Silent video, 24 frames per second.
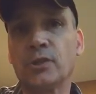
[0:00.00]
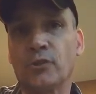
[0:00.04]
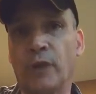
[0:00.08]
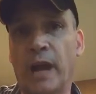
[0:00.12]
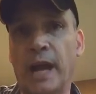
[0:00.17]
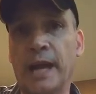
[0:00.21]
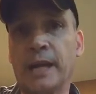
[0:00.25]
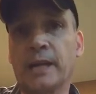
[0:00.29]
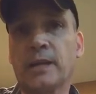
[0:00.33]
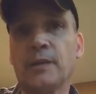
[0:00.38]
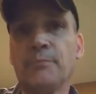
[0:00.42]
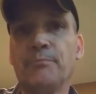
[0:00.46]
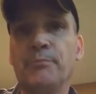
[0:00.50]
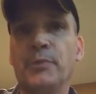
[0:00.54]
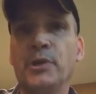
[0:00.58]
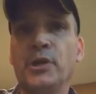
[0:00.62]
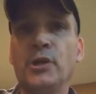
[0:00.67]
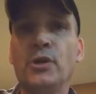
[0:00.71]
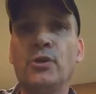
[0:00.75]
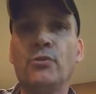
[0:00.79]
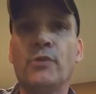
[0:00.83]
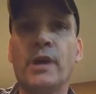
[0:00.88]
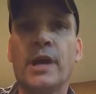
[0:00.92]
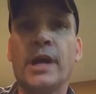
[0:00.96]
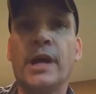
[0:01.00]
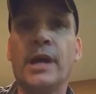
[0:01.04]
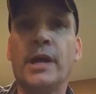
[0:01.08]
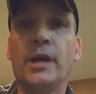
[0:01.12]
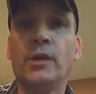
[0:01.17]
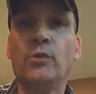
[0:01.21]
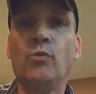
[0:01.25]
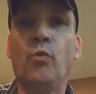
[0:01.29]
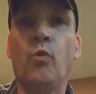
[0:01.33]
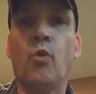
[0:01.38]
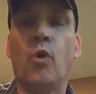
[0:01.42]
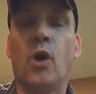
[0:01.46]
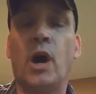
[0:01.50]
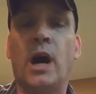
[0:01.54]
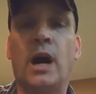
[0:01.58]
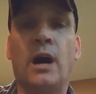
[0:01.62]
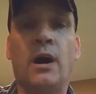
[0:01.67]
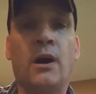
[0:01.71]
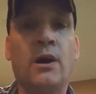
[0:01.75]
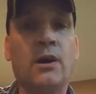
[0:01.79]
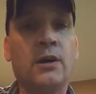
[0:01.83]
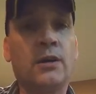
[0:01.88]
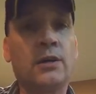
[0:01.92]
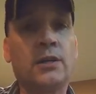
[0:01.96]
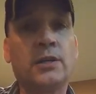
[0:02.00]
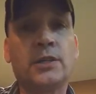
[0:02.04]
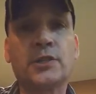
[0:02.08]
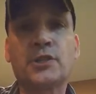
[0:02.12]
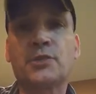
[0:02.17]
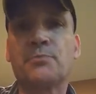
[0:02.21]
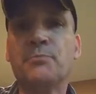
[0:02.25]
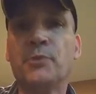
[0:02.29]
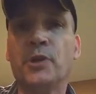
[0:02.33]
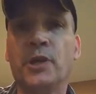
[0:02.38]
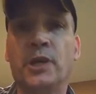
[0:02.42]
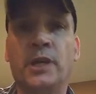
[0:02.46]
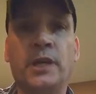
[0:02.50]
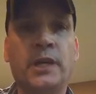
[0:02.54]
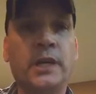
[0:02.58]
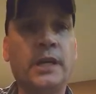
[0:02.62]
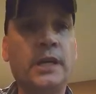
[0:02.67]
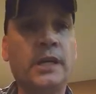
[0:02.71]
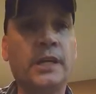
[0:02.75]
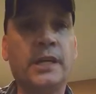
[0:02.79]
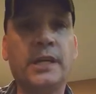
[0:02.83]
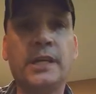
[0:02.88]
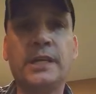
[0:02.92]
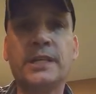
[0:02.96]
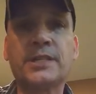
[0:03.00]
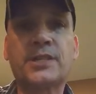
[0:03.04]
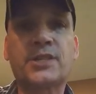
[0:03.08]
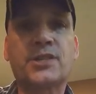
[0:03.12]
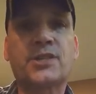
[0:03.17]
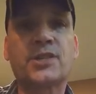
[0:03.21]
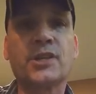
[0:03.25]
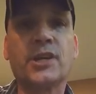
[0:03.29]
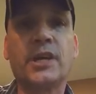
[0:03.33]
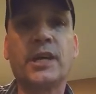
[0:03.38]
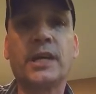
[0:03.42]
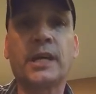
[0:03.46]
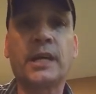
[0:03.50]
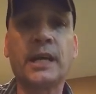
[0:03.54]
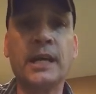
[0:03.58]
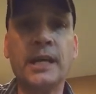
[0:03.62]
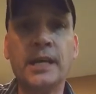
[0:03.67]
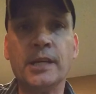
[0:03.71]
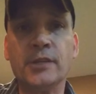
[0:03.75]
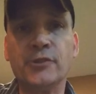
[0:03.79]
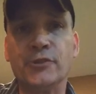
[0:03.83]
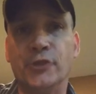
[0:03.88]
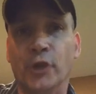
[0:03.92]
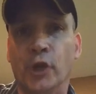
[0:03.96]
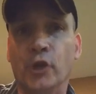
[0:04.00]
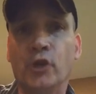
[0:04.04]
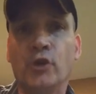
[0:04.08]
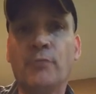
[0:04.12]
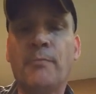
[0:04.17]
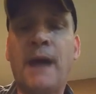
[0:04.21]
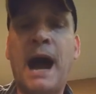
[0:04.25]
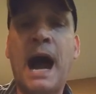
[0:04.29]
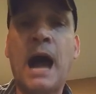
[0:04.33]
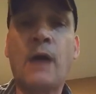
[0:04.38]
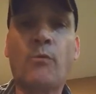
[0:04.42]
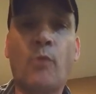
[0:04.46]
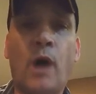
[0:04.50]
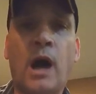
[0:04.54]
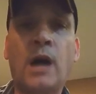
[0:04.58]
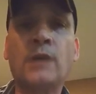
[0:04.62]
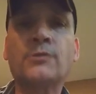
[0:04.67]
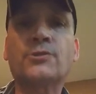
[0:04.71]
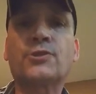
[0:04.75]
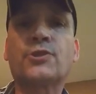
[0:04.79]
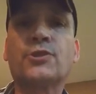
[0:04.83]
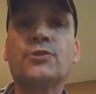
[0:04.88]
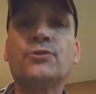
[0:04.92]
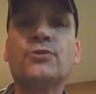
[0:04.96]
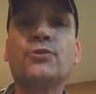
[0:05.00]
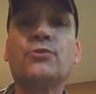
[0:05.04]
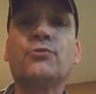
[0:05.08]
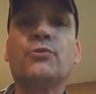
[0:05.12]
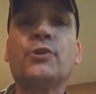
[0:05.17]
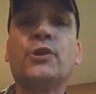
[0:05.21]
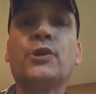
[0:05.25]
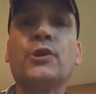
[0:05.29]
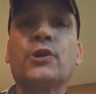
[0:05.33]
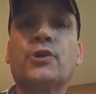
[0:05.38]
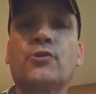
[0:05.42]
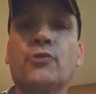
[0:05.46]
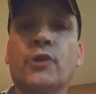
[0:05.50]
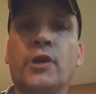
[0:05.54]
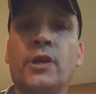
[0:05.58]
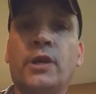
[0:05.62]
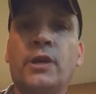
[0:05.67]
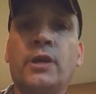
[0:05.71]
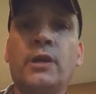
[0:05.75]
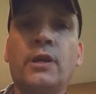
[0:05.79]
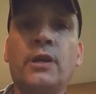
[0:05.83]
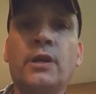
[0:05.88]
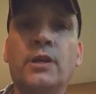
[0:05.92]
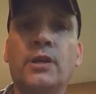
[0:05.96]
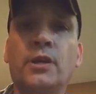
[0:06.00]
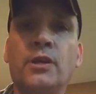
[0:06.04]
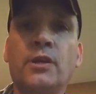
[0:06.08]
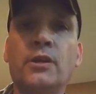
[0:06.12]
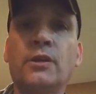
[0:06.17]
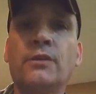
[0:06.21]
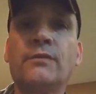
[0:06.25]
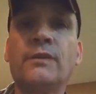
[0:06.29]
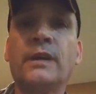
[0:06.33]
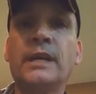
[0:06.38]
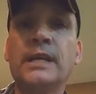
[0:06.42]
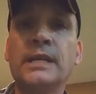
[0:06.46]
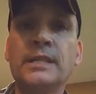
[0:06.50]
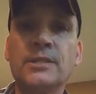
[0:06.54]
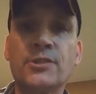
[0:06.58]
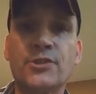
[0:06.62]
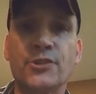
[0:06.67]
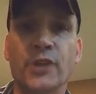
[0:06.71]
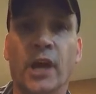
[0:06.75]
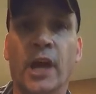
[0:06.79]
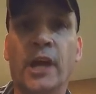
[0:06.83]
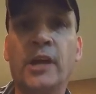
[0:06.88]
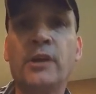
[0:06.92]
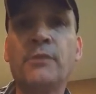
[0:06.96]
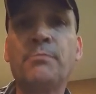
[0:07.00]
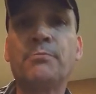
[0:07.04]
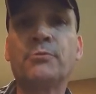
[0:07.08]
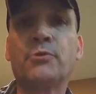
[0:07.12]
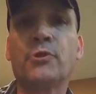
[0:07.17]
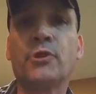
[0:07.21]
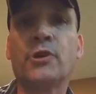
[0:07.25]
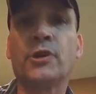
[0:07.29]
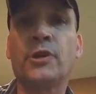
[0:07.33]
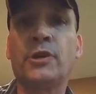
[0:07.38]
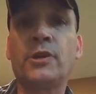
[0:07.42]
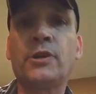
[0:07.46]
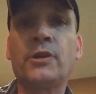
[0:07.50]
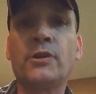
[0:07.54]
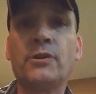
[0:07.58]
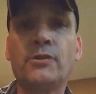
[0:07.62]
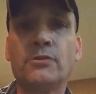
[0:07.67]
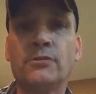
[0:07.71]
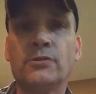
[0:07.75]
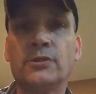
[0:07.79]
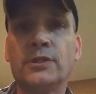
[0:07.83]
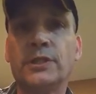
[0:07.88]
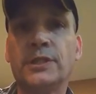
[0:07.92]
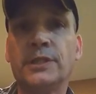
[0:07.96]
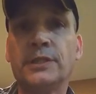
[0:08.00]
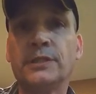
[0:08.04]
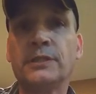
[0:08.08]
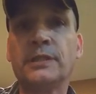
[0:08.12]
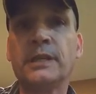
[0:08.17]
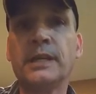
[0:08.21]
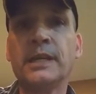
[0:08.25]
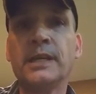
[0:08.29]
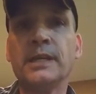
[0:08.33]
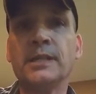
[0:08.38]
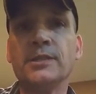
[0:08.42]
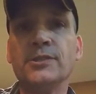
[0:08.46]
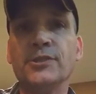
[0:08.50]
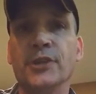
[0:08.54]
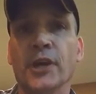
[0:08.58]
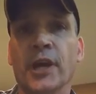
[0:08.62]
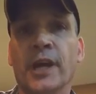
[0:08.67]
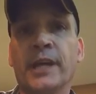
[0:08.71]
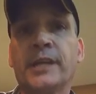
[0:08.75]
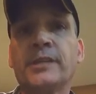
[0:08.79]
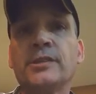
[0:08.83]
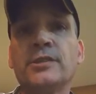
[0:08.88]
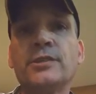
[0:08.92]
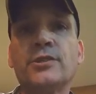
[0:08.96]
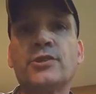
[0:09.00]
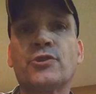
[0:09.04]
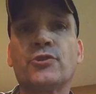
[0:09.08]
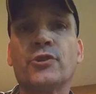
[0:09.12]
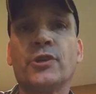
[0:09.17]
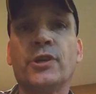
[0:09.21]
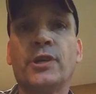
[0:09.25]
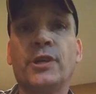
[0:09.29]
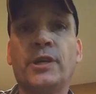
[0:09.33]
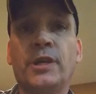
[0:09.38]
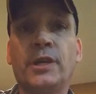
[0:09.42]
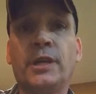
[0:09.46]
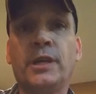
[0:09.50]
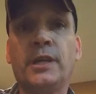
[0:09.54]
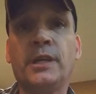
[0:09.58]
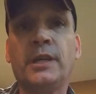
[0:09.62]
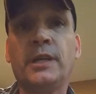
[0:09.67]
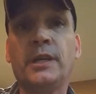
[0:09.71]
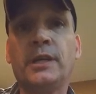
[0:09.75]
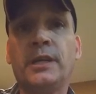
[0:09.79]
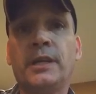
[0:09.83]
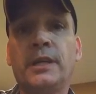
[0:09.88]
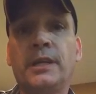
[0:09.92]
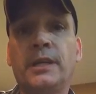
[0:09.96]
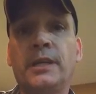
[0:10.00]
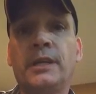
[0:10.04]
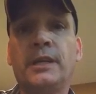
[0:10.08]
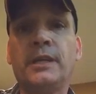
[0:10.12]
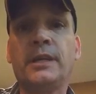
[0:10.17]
crack a beer and watch me sink to my watery grave. Say a prayer and take a drink.